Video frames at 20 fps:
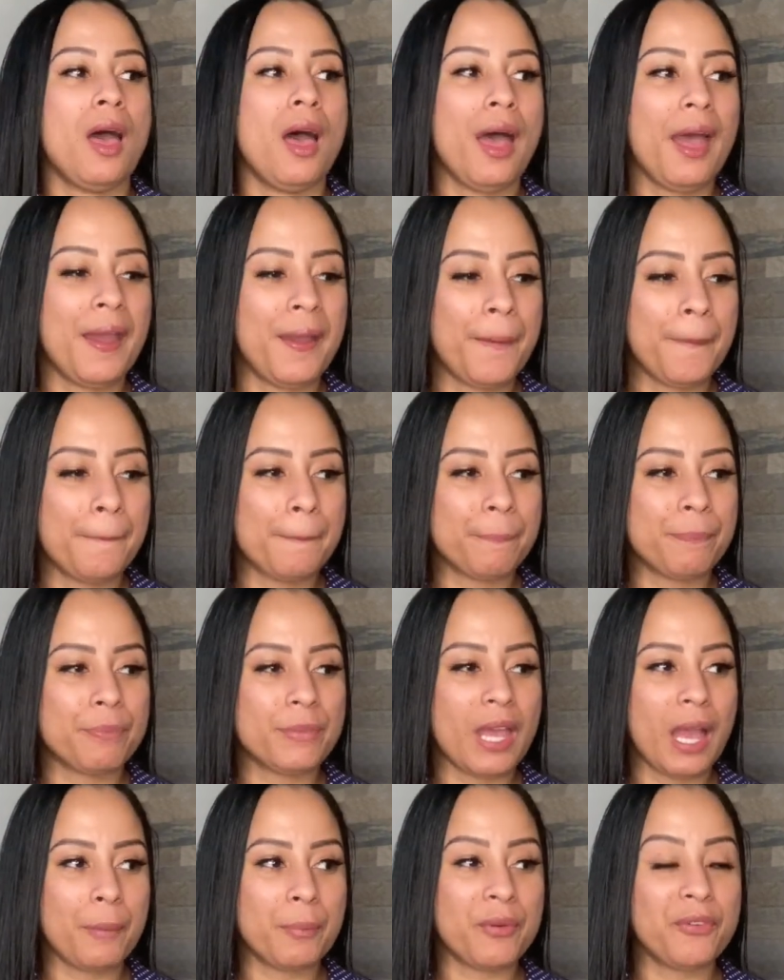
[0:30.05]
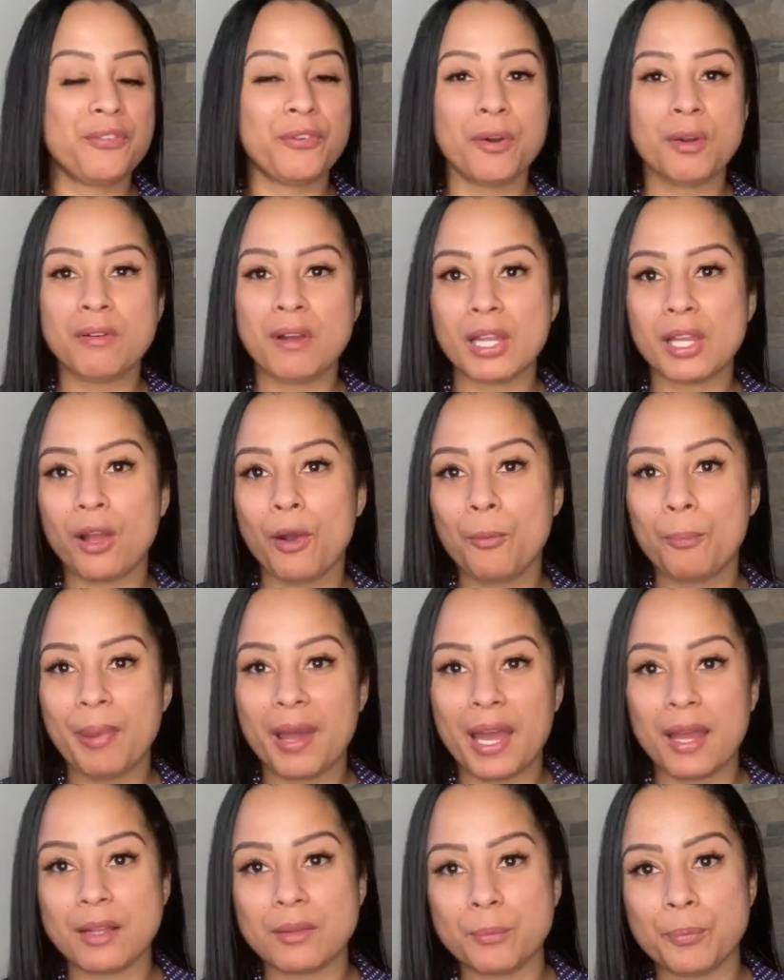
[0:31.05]
And before I go
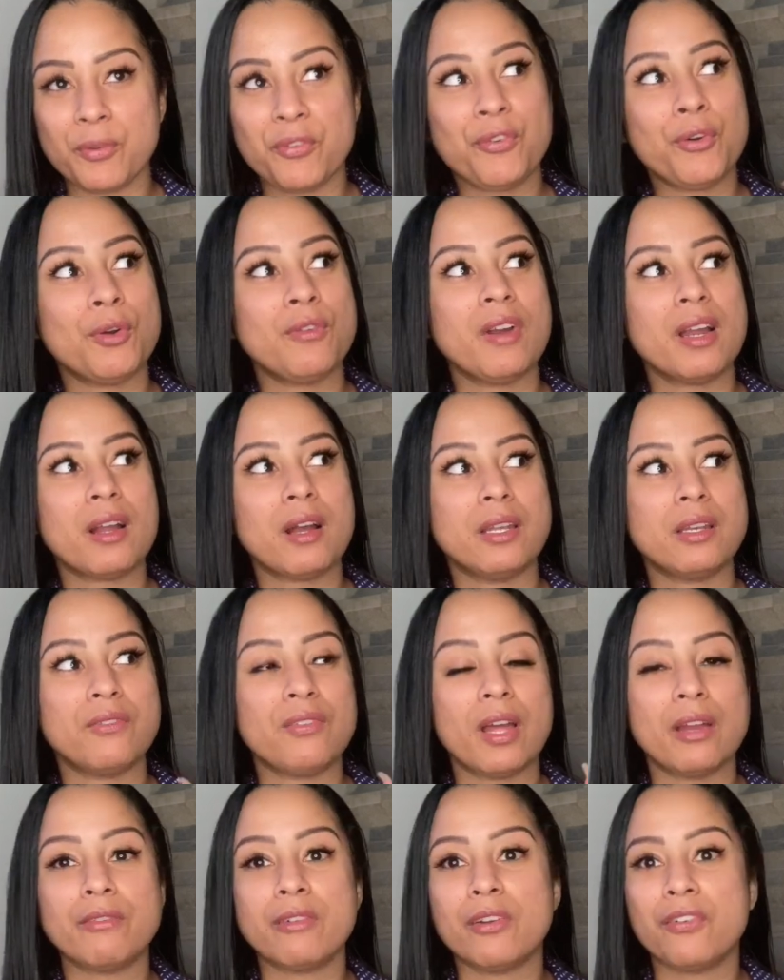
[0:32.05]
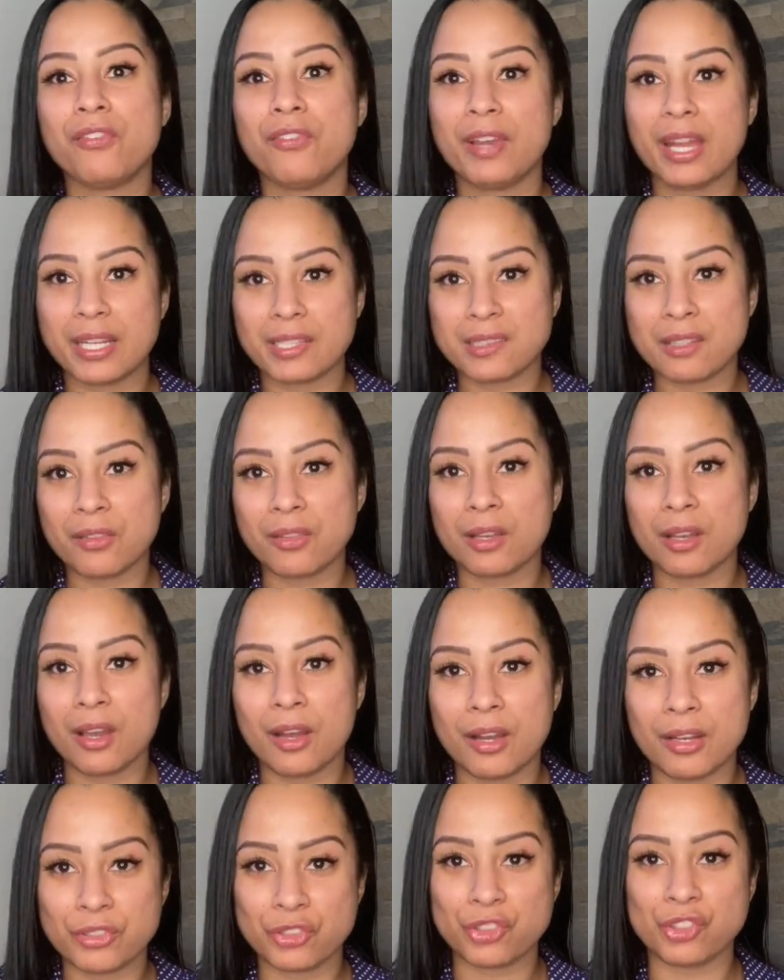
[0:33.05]
back, before I kind of like reflect on the
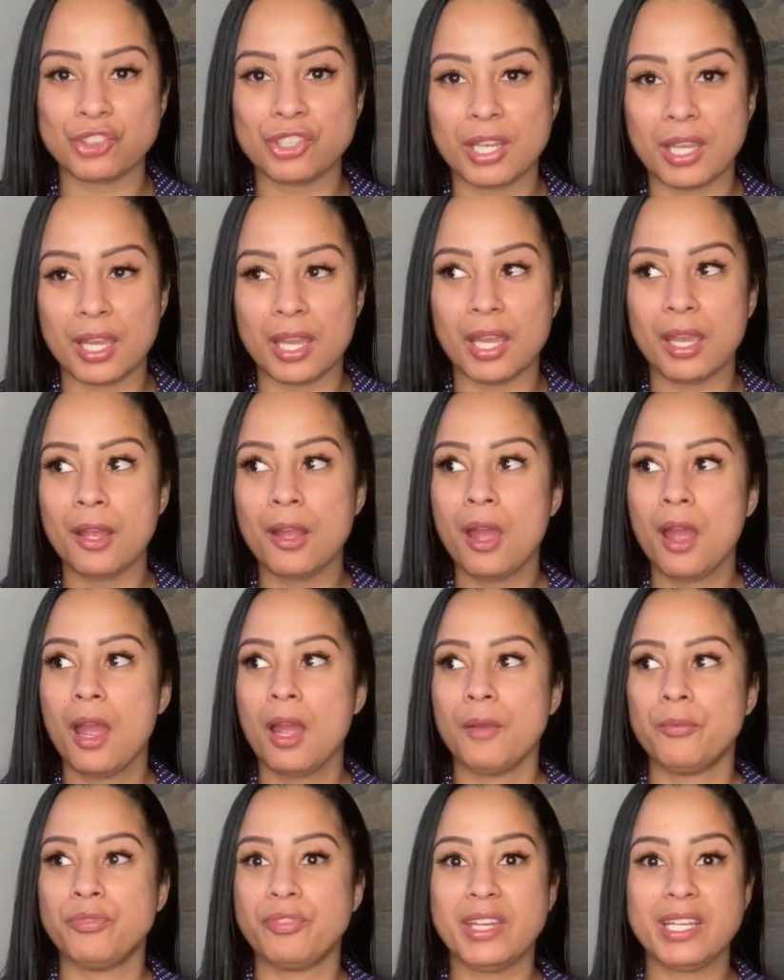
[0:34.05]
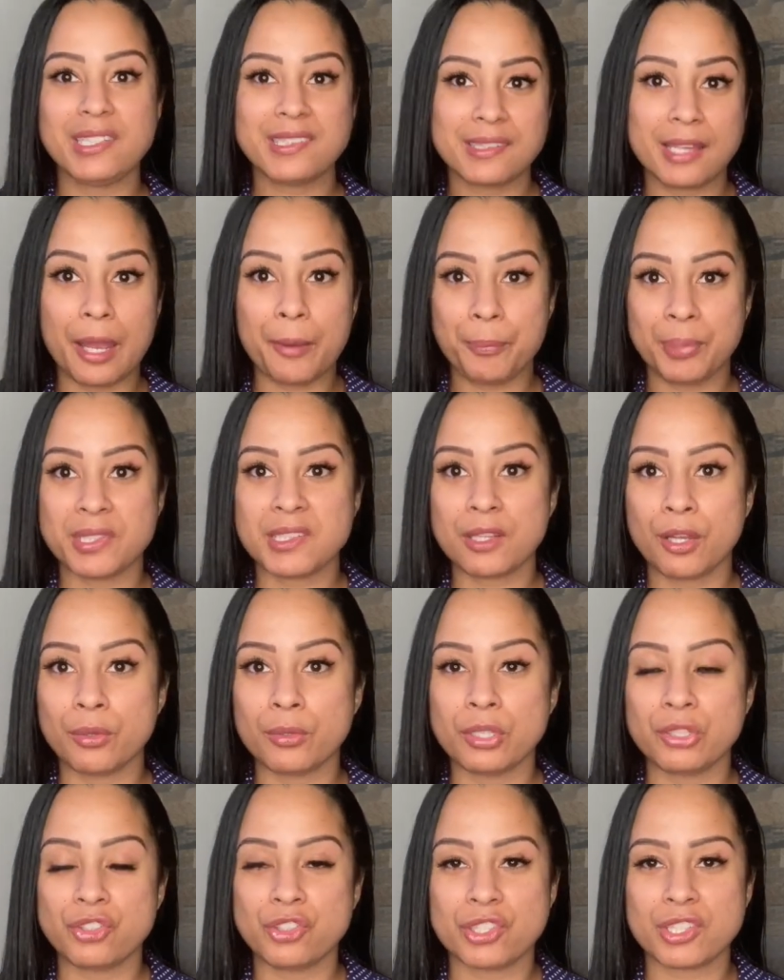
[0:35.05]
last year, this
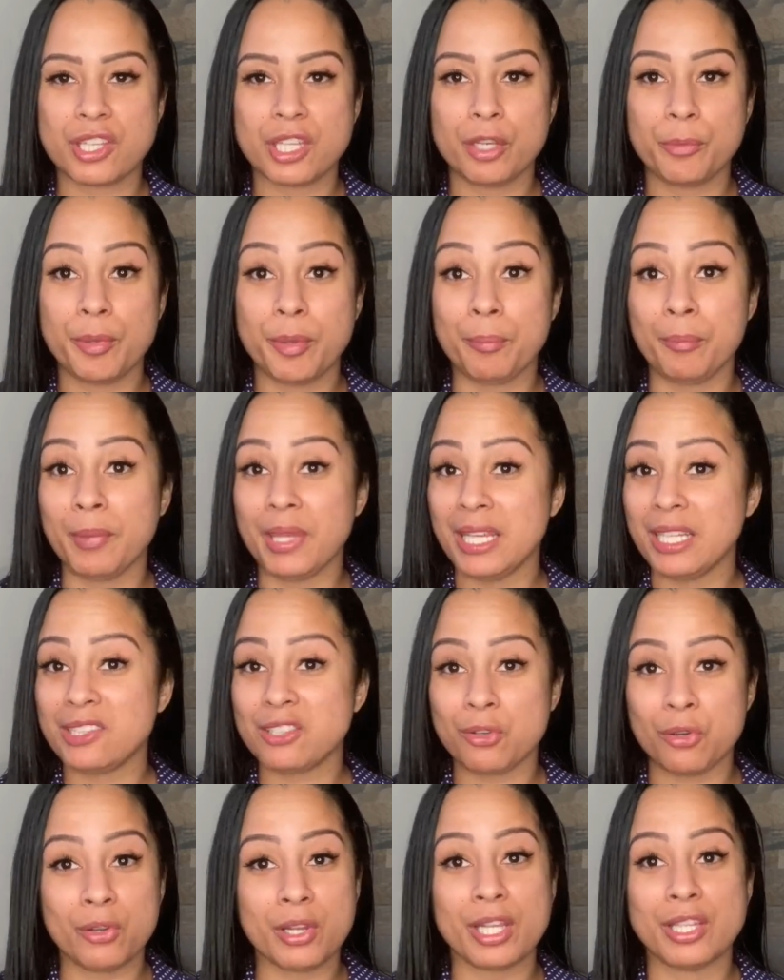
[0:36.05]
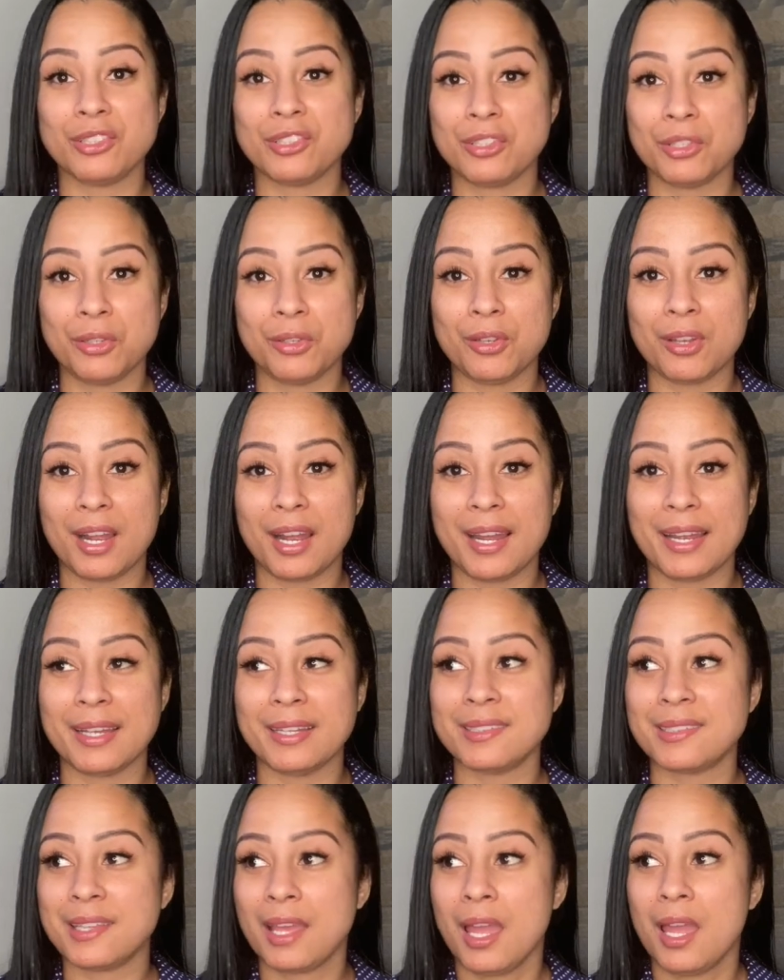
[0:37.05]
episode is just going to be me talking to you
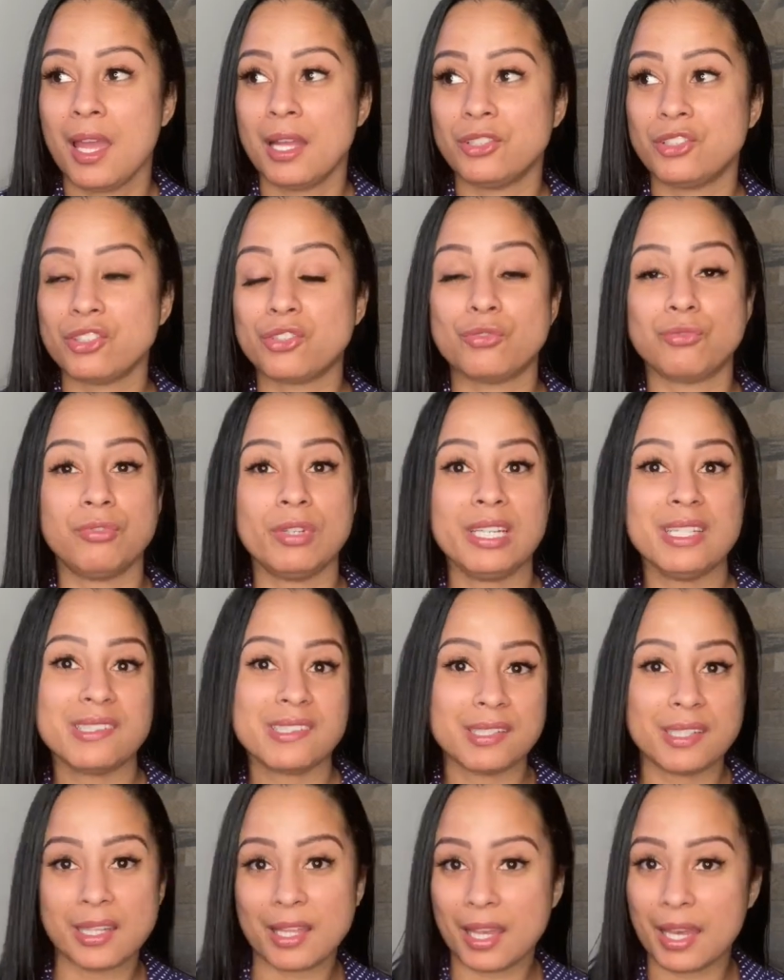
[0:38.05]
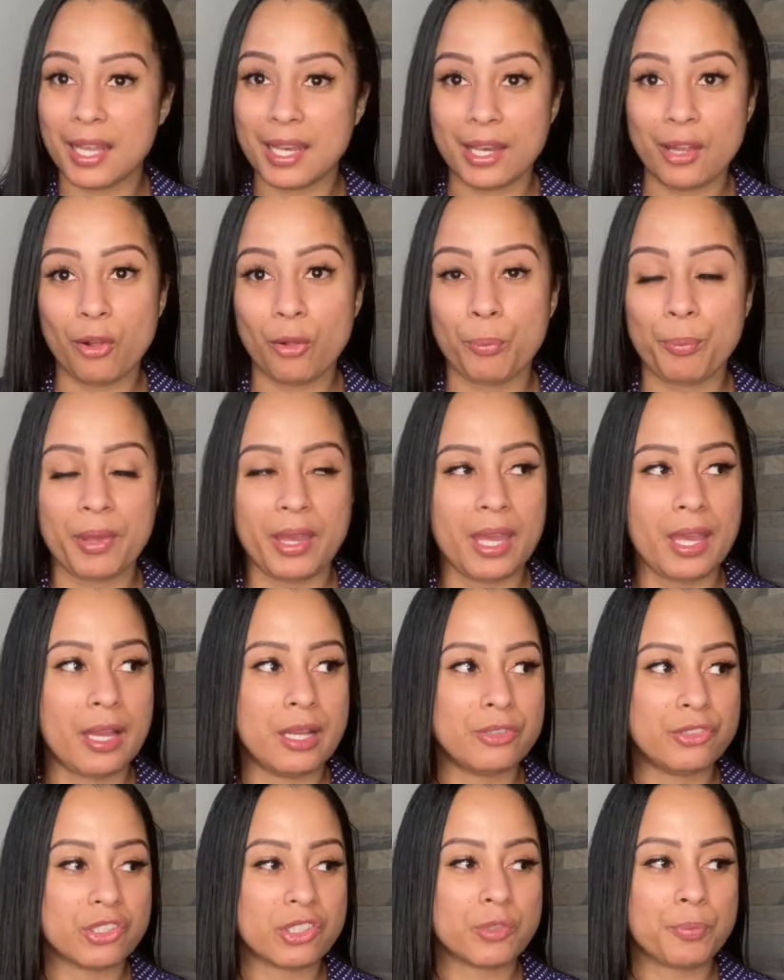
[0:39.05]
guys, just reasoning a little bit
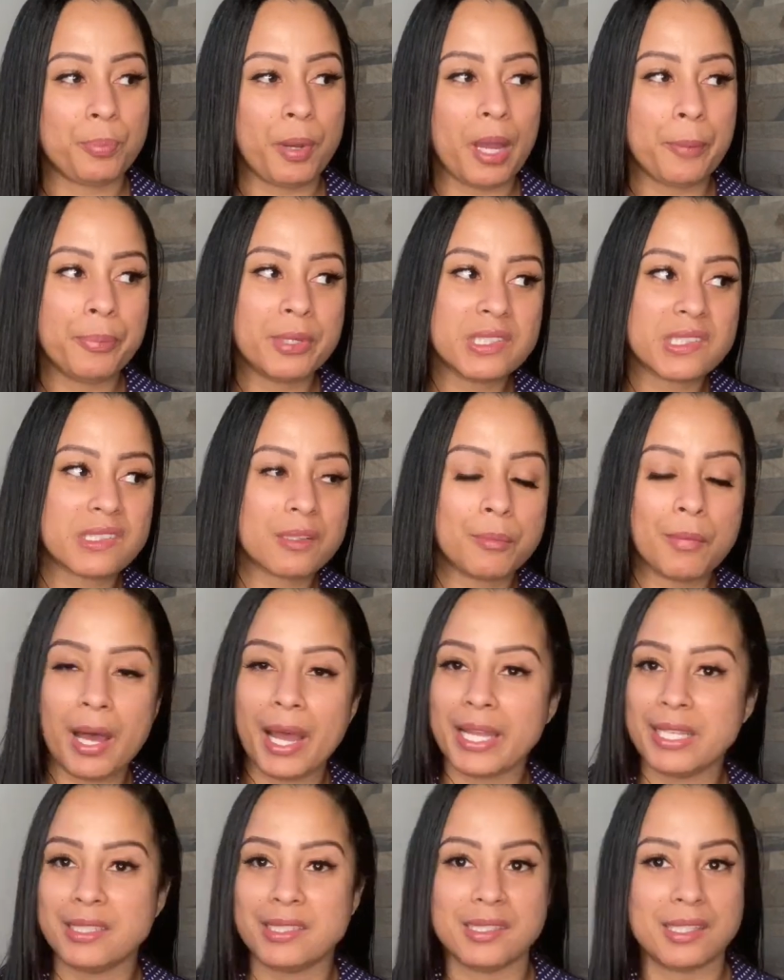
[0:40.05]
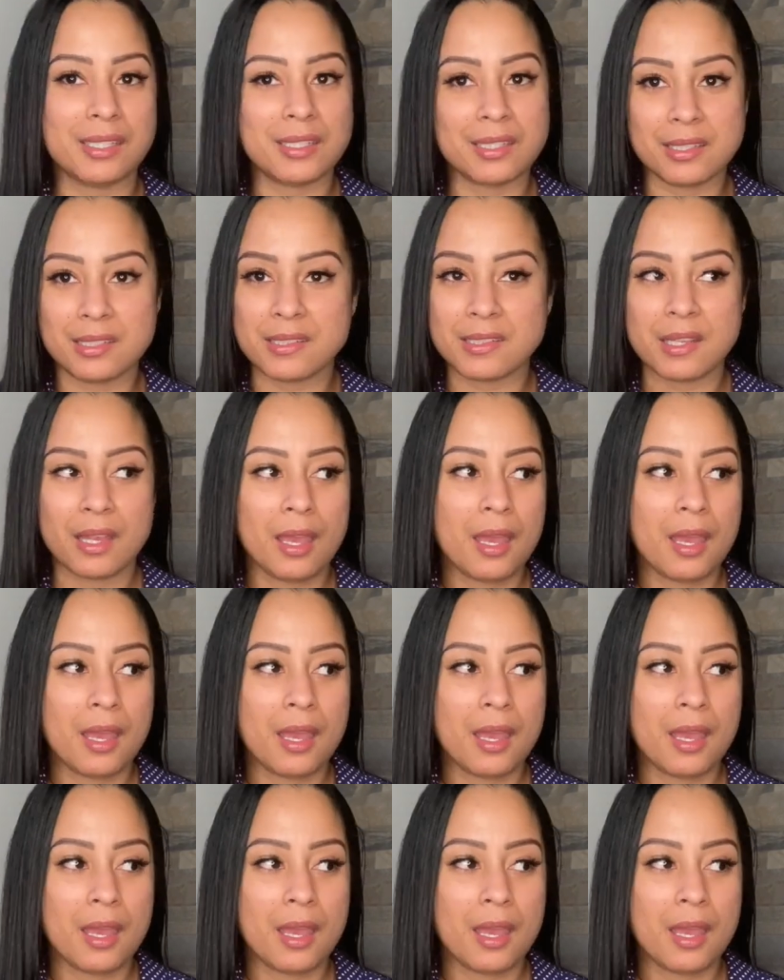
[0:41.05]
and just popping some ideas